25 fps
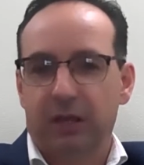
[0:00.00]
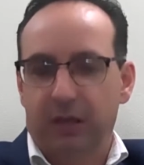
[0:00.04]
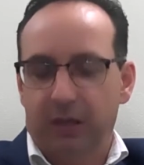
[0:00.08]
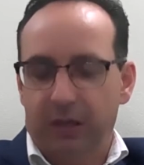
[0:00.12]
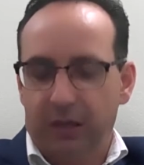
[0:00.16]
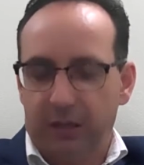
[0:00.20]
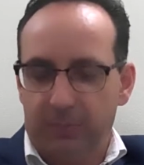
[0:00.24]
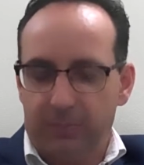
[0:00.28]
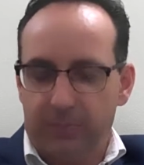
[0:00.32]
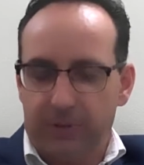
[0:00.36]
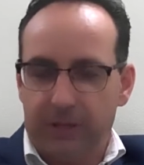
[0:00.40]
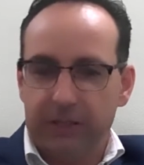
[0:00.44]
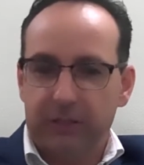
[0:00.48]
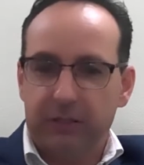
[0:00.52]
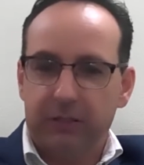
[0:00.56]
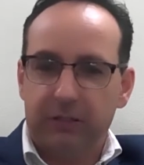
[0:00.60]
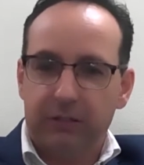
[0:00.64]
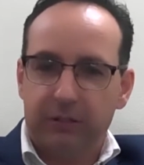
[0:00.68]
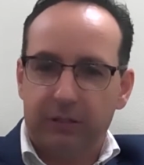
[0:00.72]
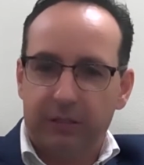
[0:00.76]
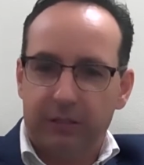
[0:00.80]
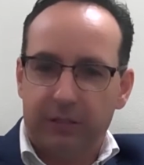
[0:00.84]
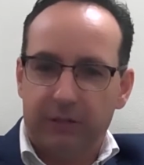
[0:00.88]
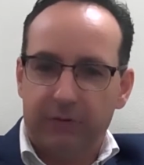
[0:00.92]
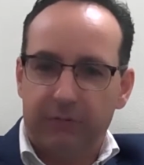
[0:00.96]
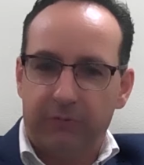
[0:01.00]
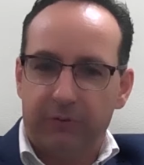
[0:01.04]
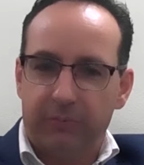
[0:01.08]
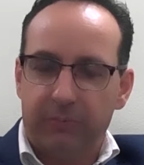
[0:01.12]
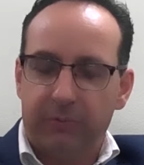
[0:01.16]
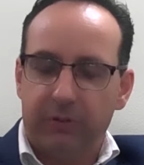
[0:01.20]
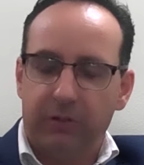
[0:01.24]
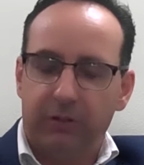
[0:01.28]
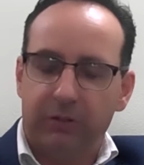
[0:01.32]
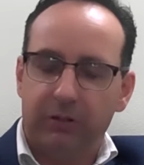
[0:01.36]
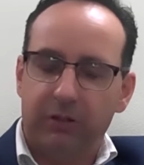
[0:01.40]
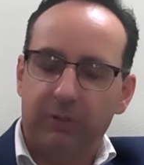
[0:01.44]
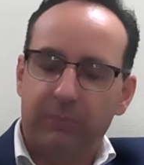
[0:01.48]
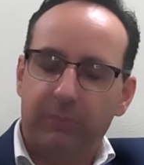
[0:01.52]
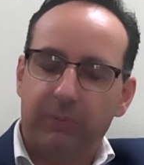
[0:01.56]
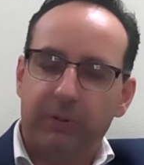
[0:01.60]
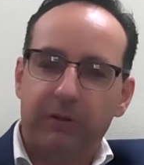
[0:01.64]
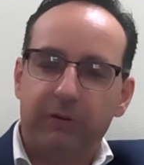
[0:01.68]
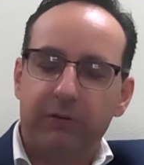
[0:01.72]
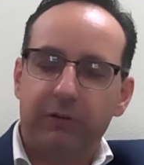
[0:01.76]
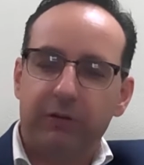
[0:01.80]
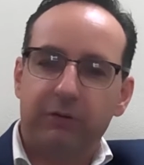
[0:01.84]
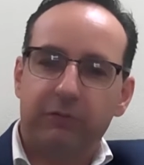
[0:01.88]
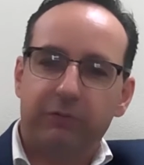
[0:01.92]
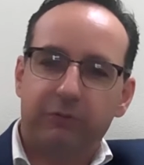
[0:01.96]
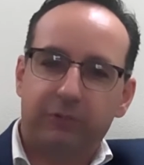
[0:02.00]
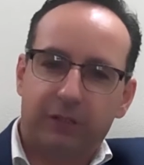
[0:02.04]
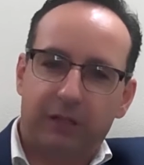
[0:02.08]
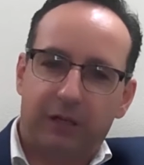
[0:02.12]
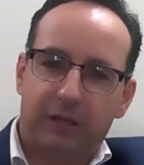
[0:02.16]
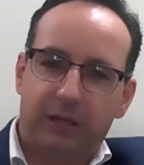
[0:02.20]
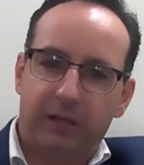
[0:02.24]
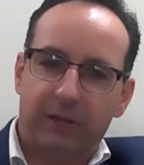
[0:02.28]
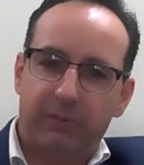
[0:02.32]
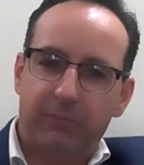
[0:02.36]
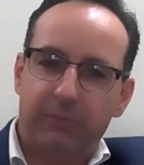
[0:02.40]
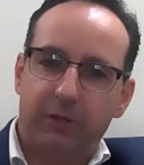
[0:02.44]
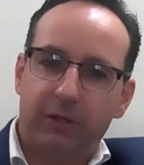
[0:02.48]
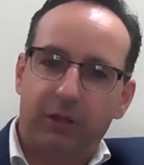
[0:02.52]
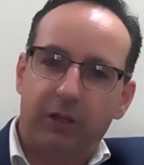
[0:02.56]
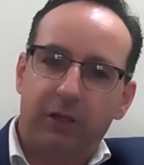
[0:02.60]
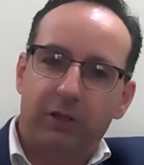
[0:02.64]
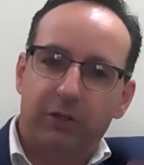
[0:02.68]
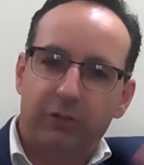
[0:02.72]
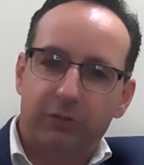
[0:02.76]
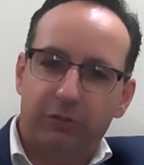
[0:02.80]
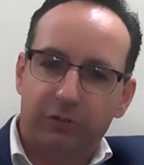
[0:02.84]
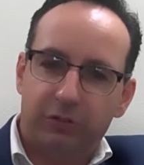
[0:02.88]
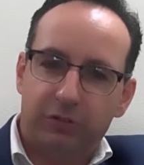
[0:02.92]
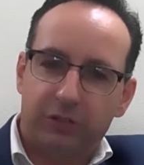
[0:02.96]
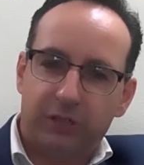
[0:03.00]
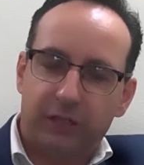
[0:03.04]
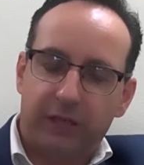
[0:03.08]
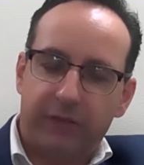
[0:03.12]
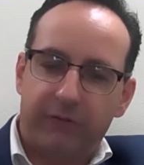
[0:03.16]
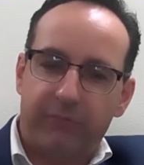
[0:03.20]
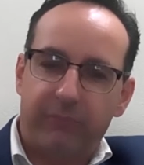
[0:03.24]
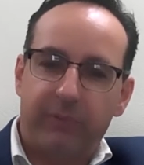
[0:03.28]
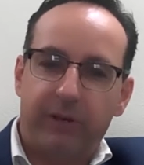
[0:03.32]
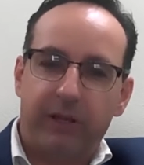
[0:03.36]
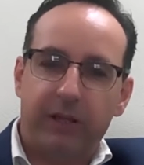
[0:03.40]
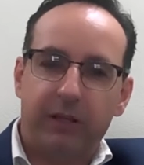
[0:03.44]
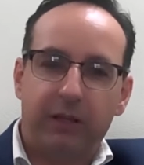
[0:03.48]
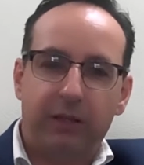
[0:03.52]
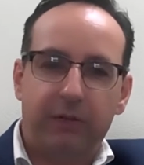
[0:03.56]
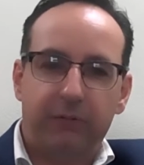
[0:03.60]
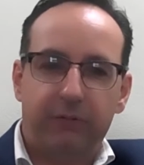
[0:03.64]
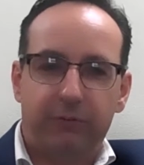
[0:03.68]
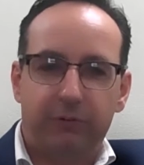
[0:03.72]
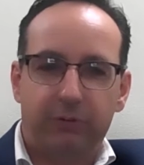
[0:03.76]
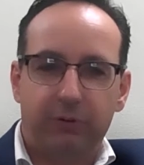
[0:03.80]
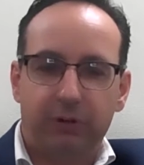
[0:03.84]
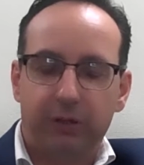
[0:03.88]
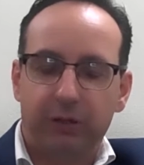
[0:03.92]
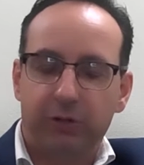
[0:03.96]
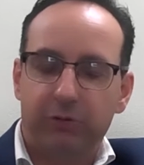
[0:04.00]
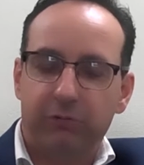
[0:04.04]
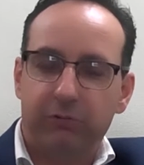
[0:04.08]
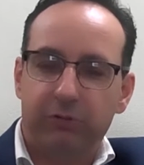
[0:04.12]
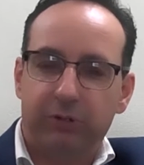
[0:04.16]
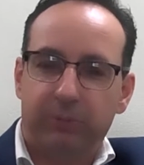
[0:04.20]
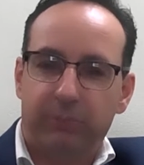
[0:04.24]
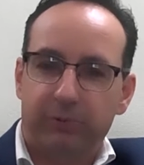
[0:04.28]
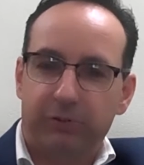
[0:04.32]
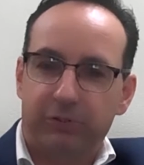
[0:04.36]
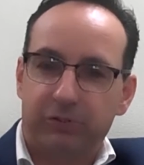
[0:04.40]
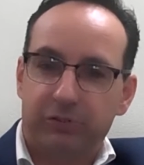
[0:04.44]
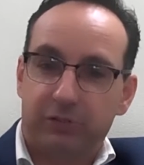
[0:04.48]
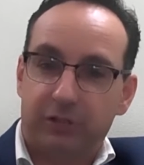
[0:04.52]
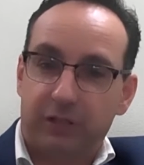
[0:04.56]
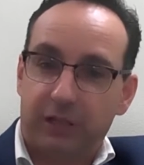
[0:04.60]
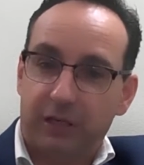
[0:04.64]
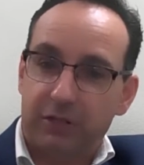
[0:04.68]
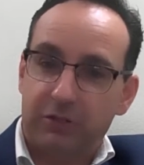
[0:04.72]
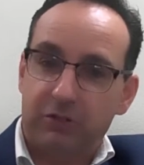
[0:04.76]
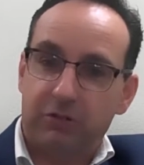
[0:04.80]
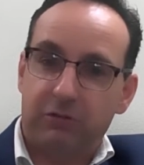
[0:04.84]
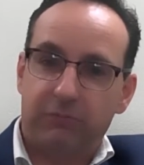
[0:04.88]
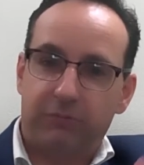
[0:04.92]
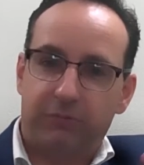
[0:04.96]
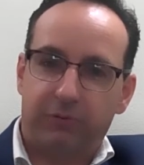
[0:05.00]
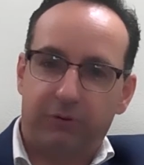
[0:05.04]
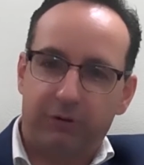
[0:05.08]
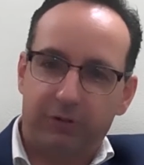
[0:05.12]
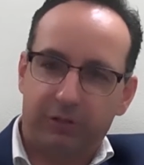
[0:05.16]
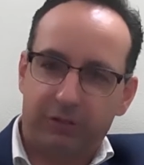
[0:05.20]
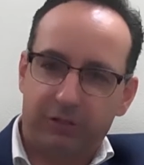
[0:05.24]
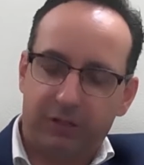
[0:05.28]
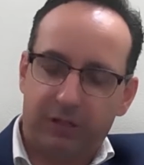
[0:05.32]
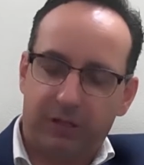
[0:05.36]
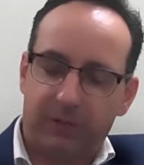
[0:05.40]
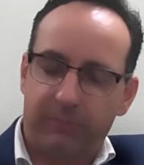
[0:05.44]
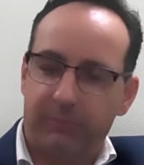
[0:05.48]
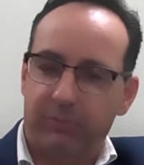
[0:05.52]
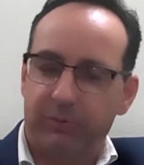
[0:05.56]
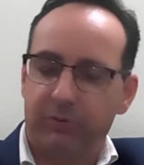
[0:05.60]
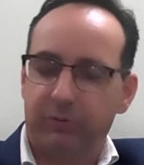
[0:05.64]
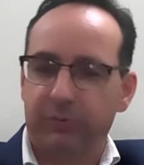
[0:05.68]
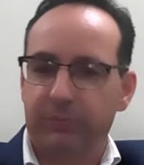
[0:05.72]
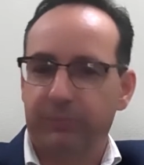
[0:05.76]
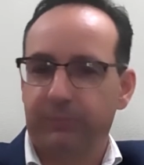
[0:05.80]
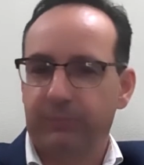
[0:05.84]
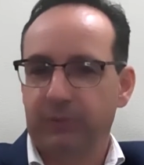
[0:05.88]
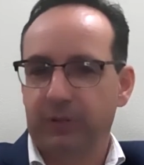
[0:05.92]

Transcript: It might give them a longer period of time to save money for legal representation, for example.